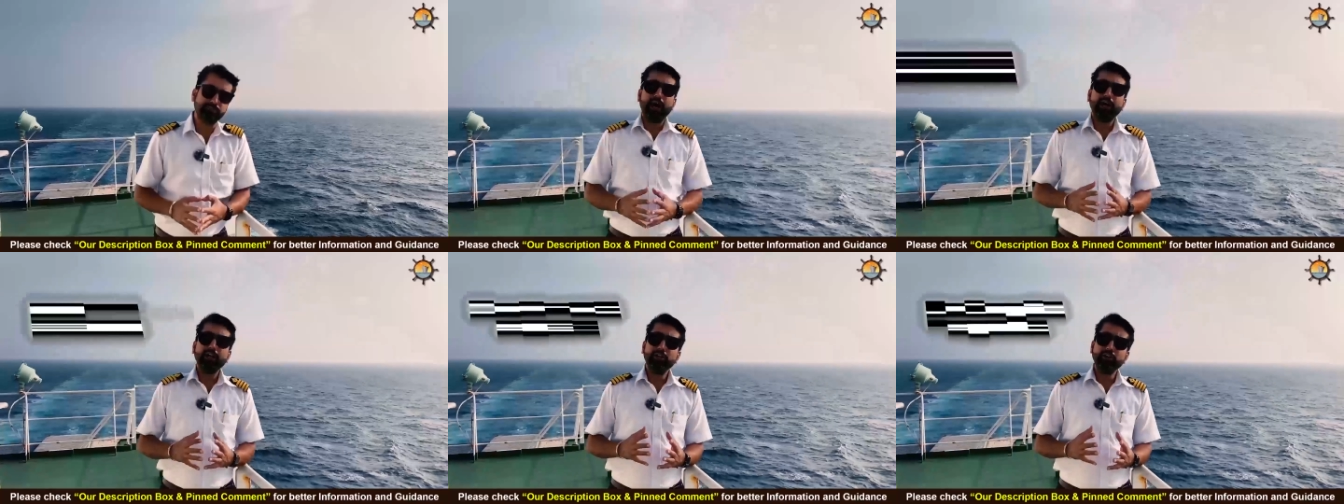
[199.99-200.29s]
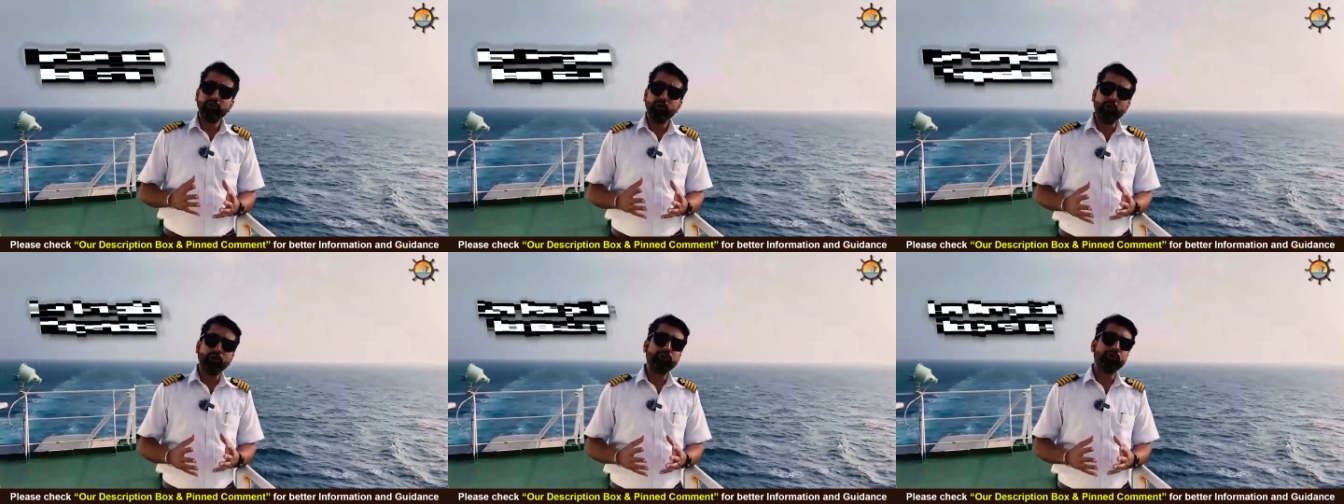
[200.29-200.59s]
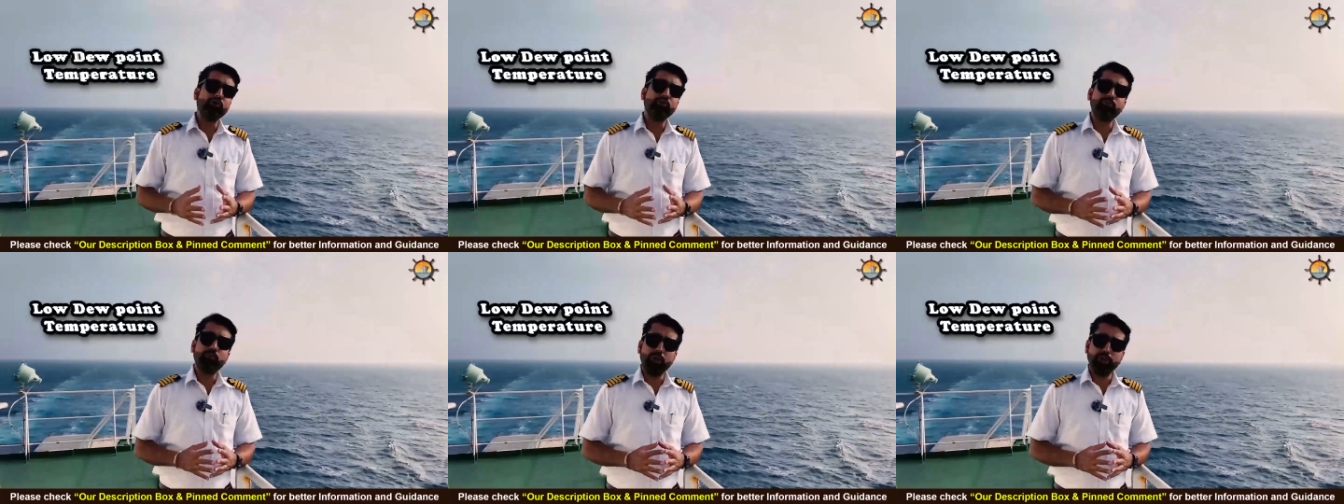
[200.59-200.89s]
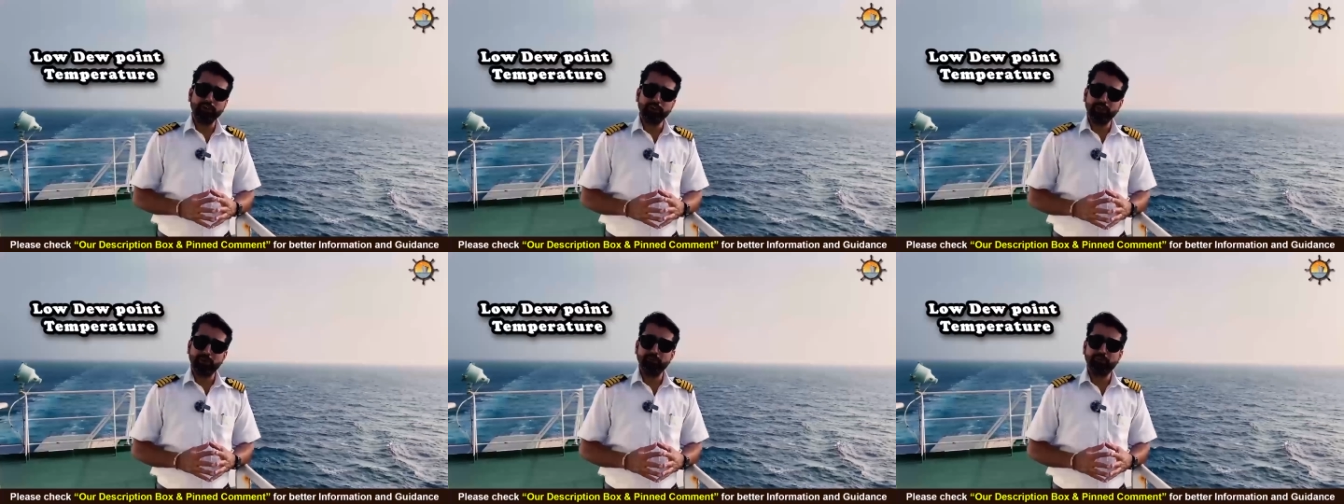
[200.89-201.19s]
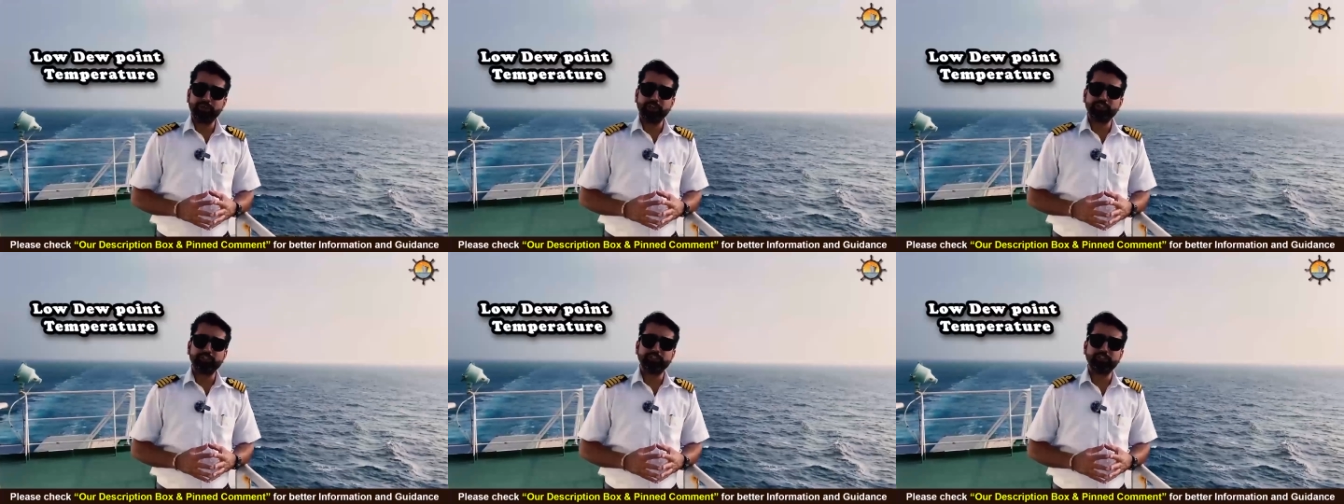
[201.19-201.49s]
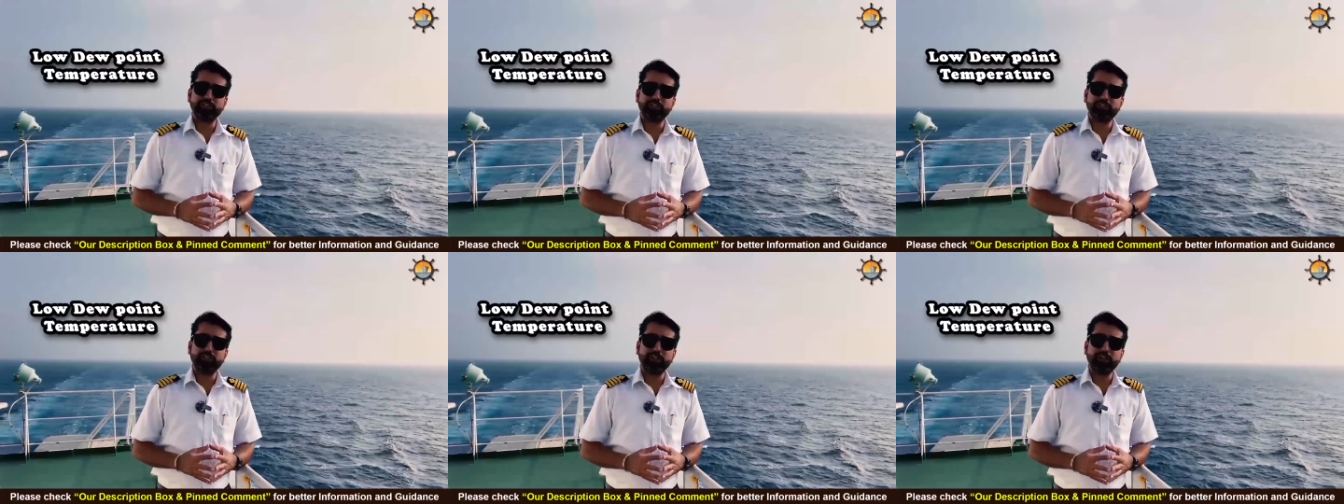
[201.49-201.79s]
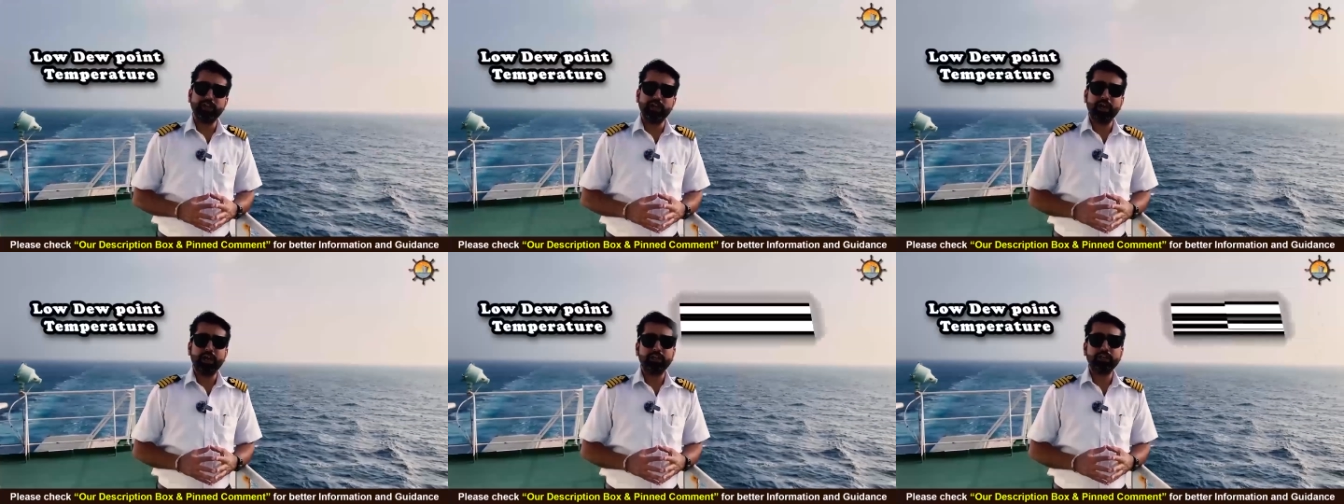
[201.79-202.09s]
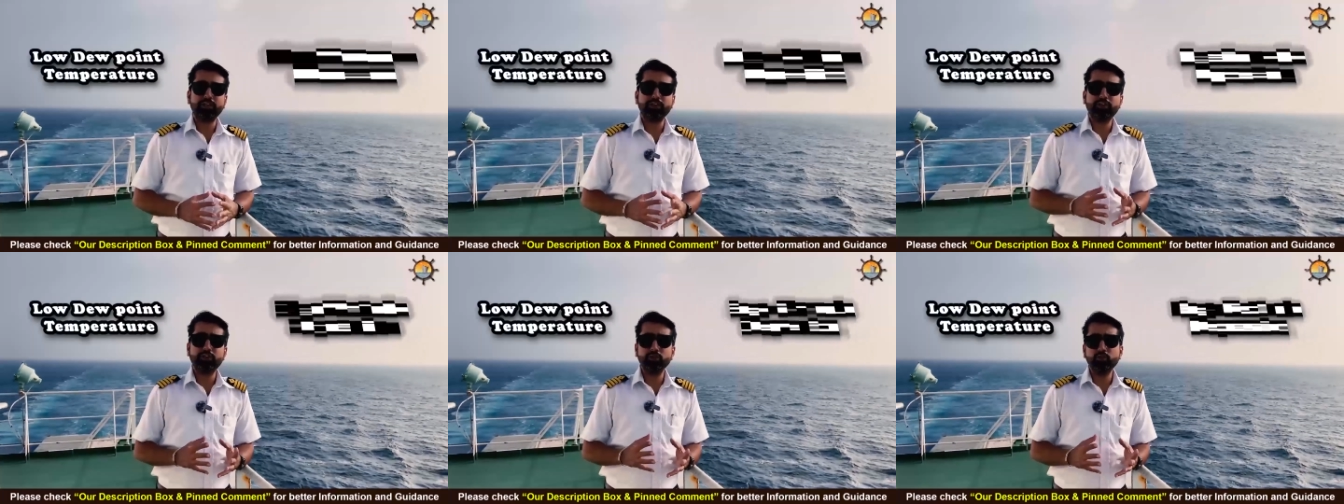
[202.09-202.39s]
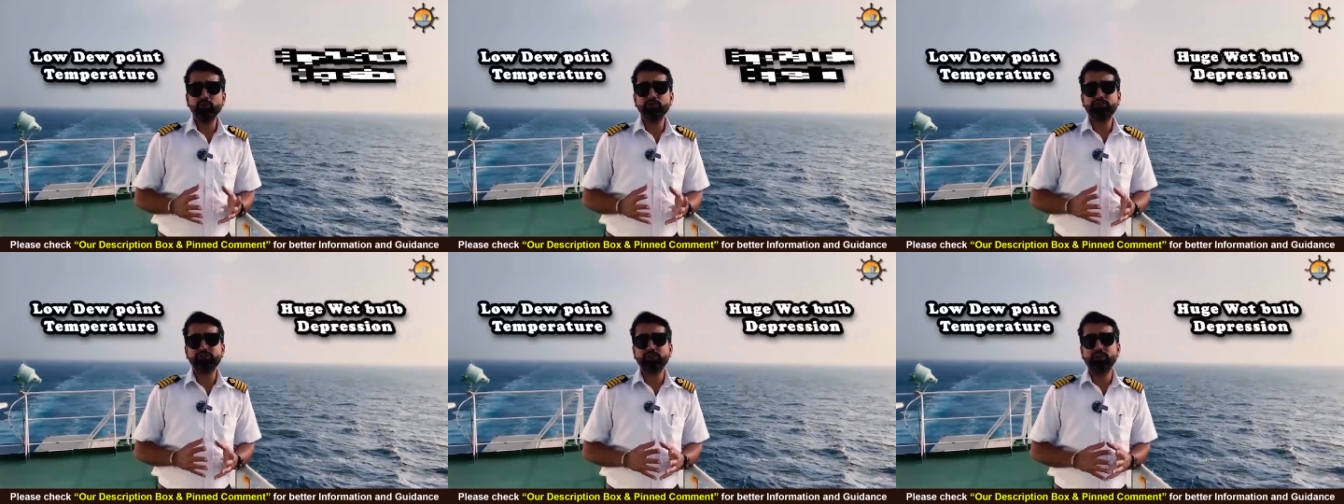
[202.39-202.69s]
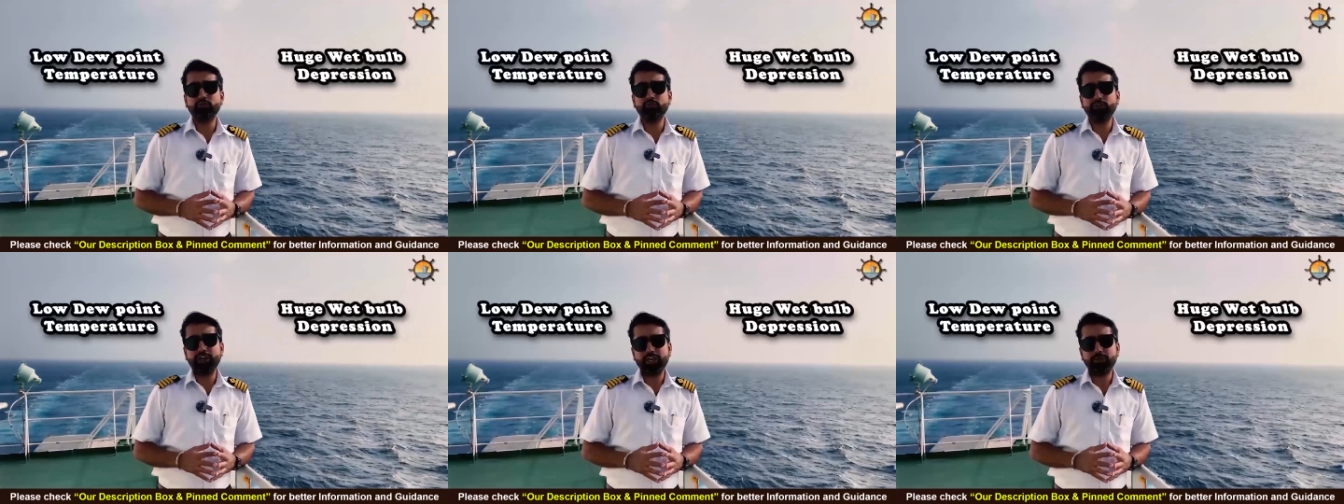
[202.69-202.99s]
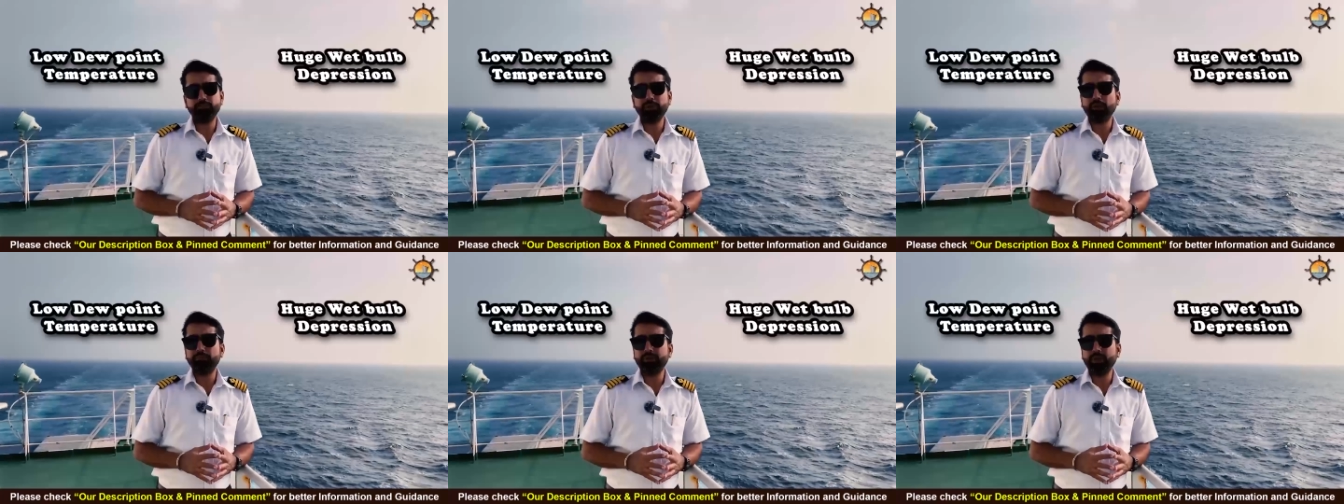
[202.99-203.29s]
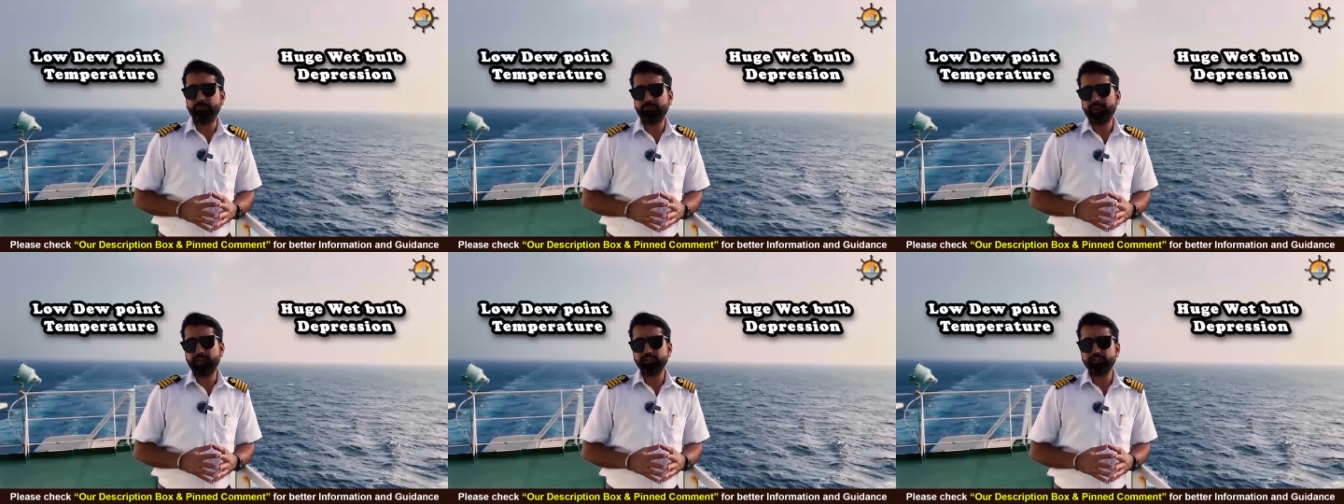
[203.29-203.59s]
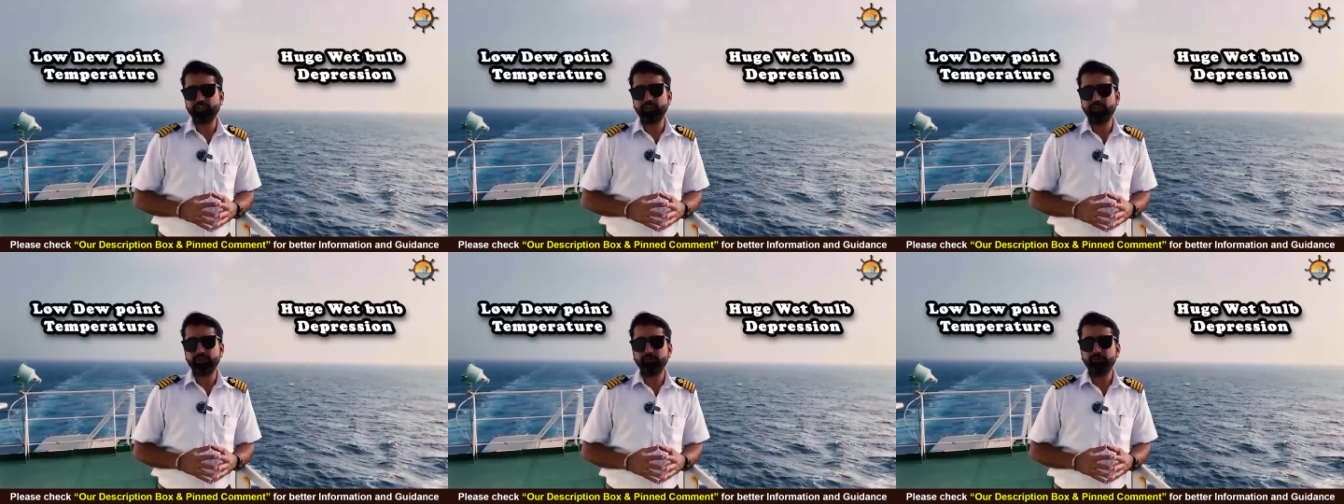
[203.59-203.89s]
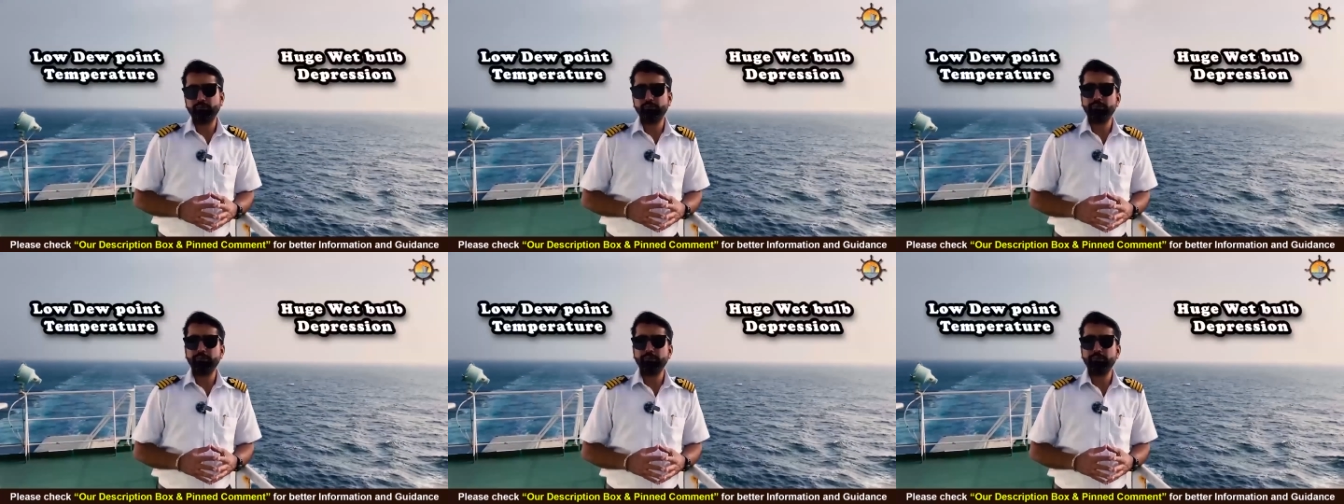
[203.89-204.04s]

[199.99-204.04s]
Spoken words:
A low dew point temperature and a huge wet bulb depression